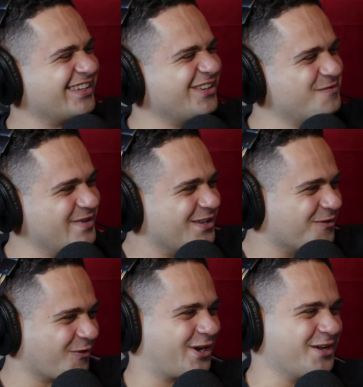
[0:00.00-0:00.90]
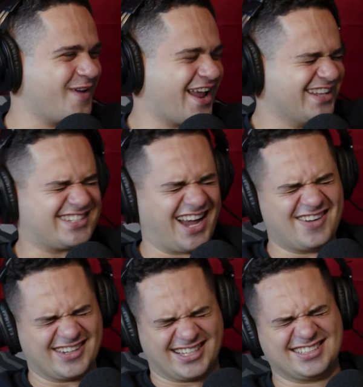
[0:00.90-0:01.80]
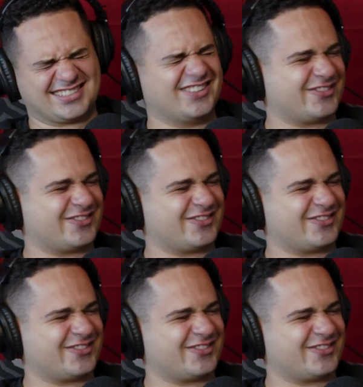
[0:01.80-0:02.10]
you being the working man's comic is so